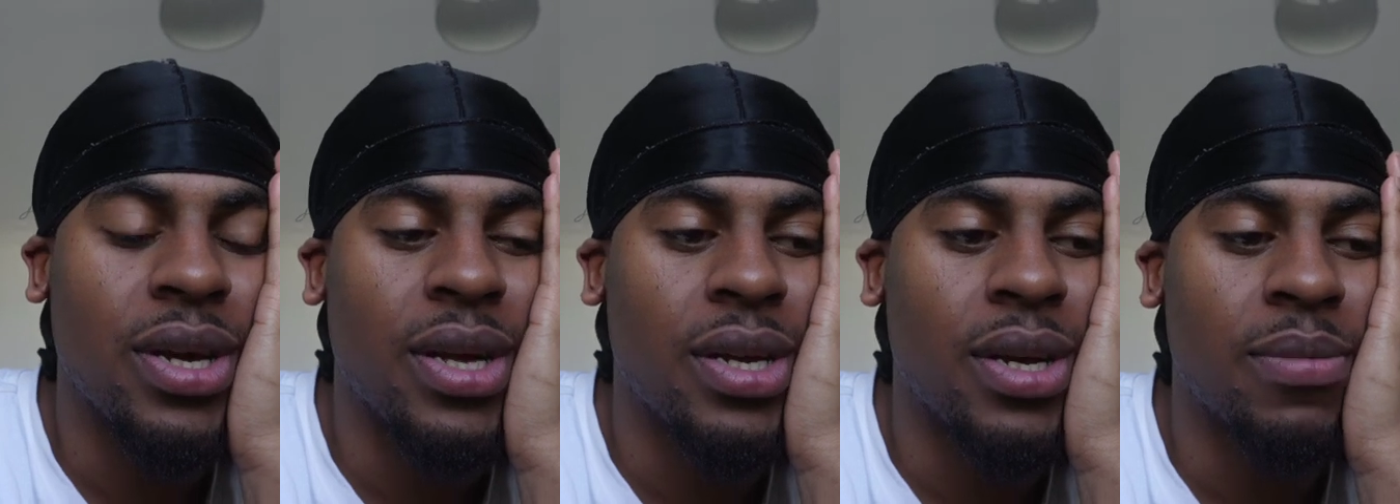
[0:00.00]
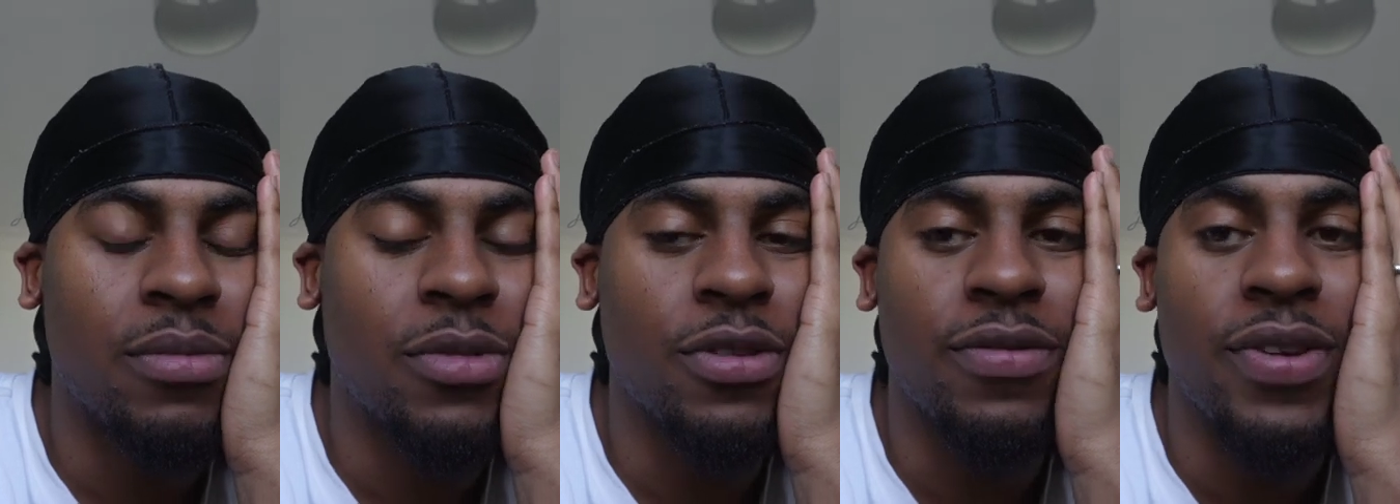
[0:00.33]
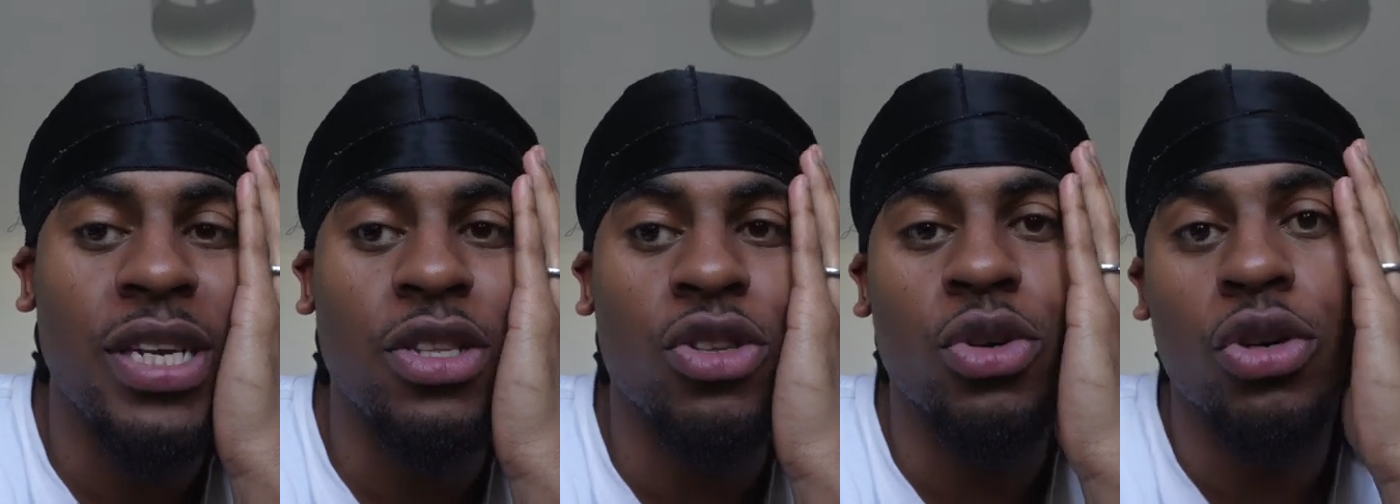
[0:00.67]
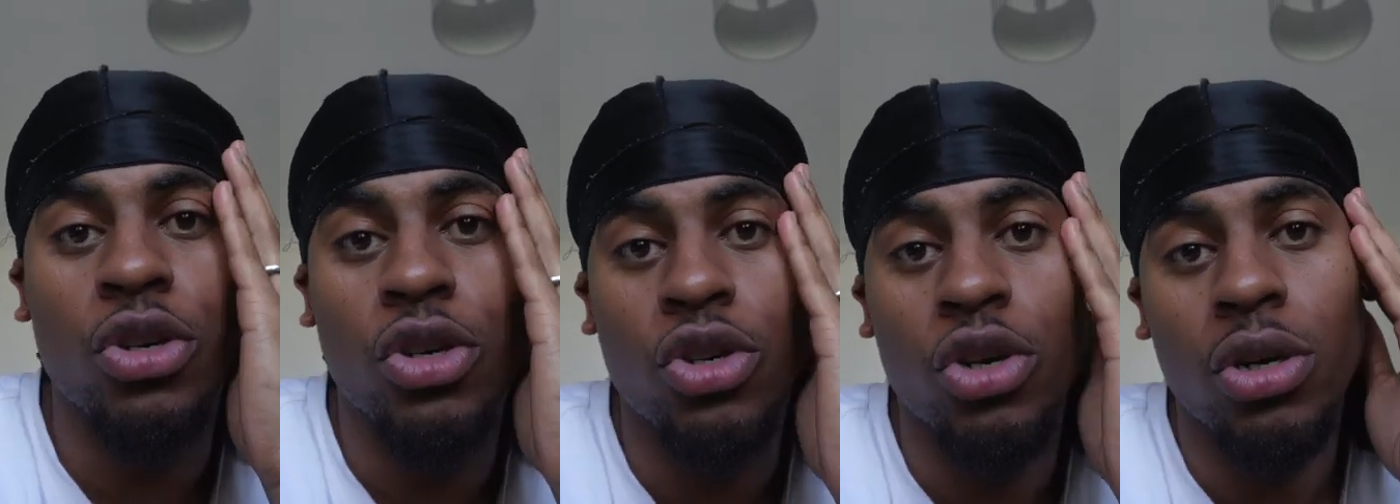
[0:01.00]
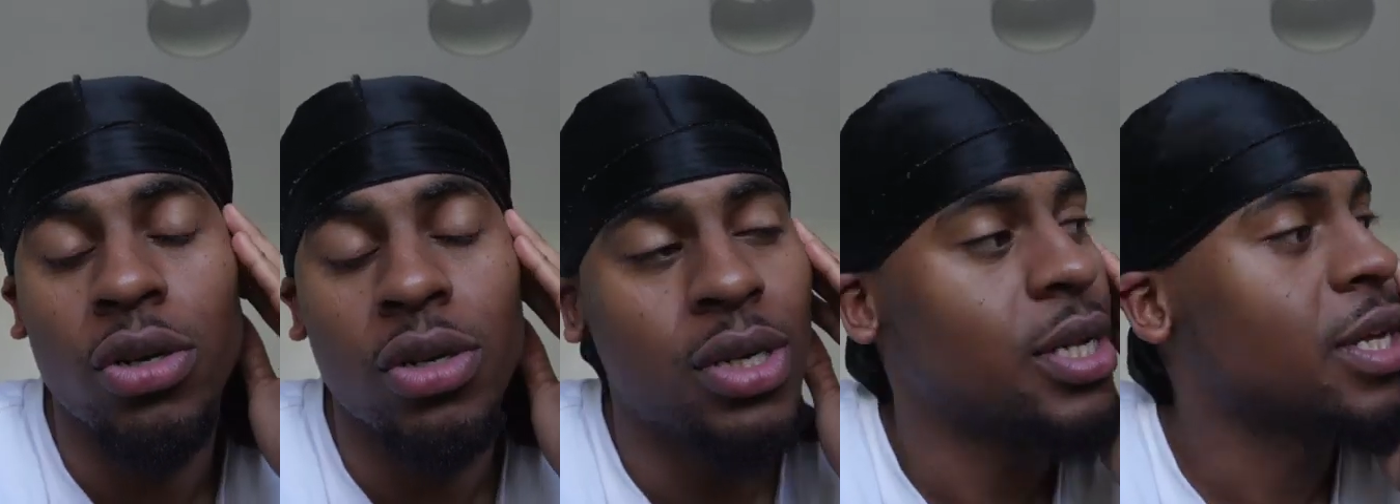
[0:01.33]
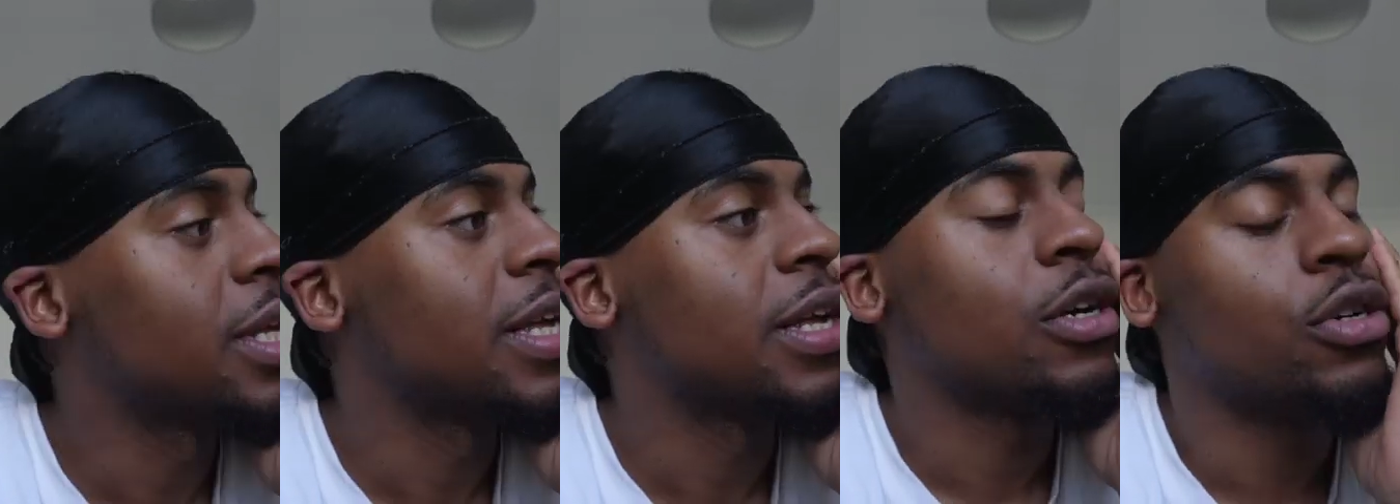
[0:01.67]
and I'm just feeling to go on a jog
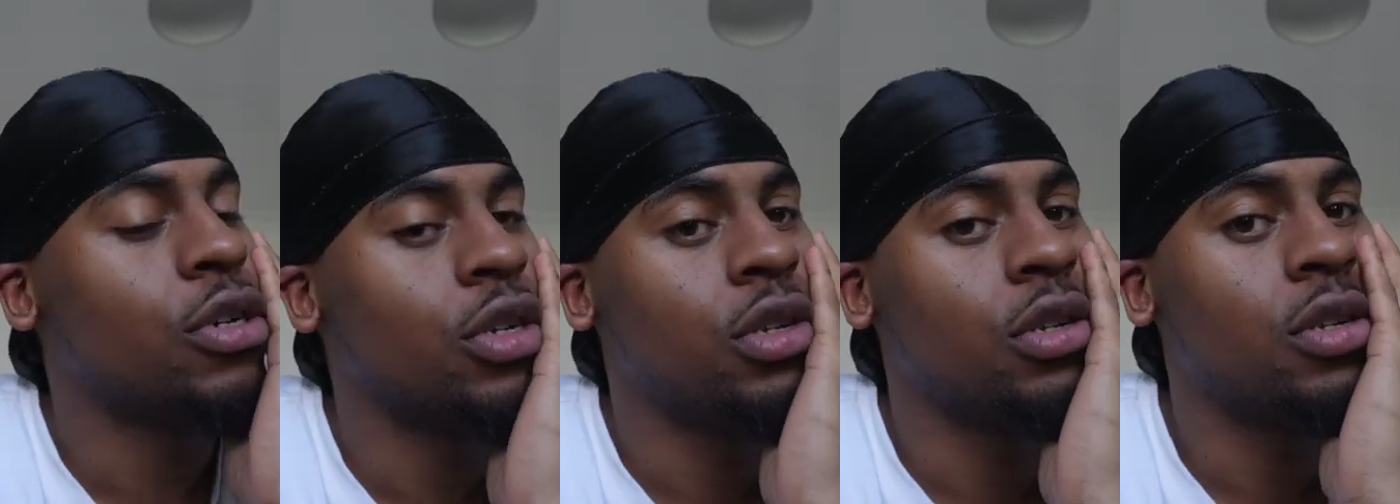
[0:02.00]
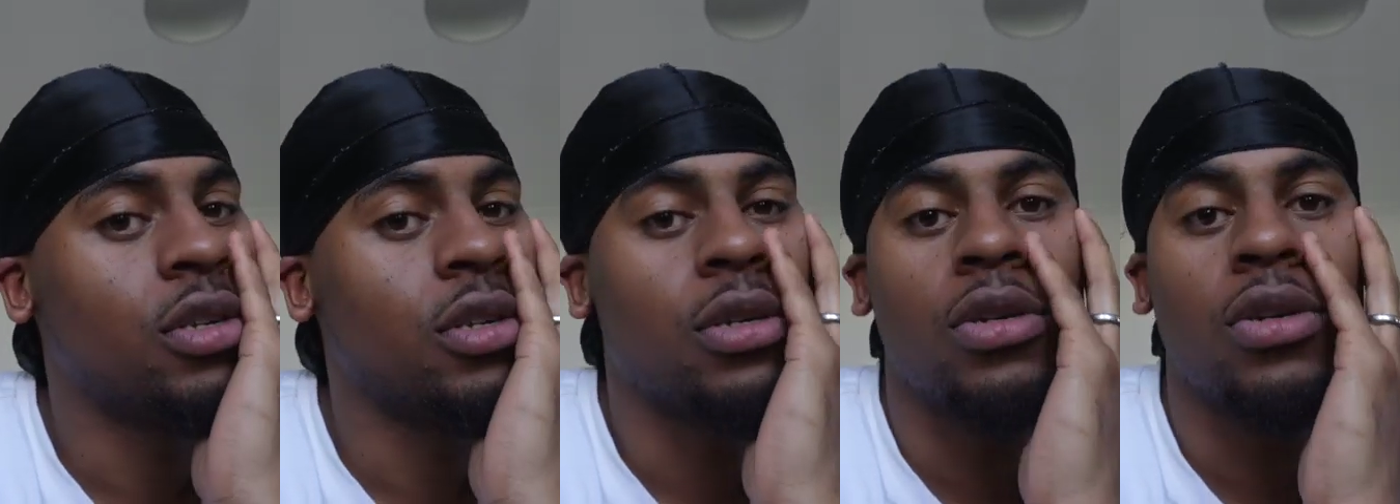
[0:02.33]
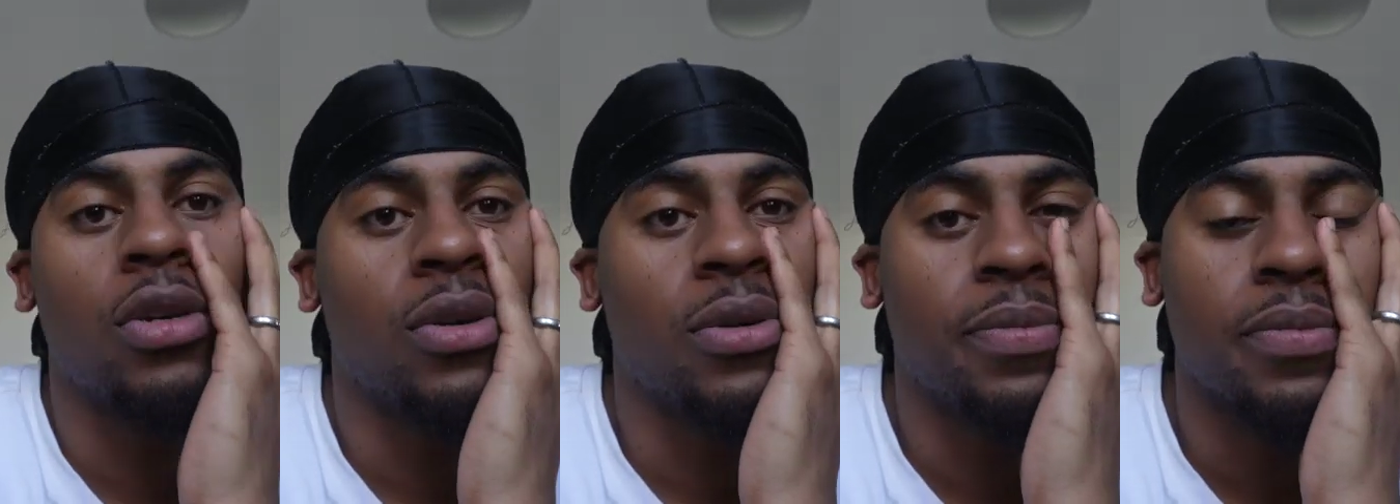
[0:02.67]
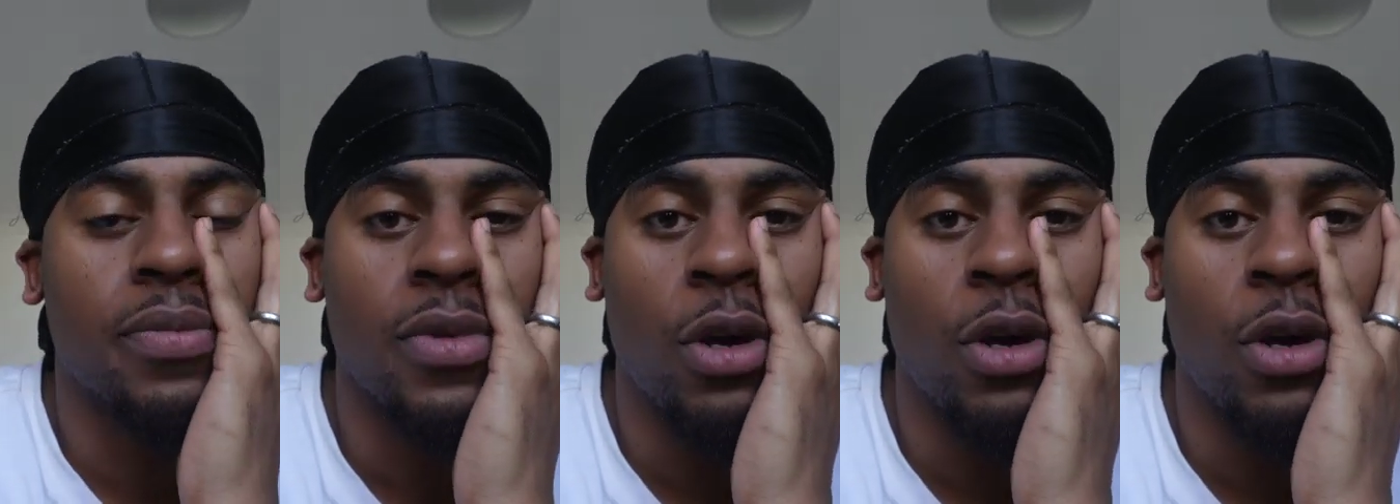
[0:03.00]
because, you know,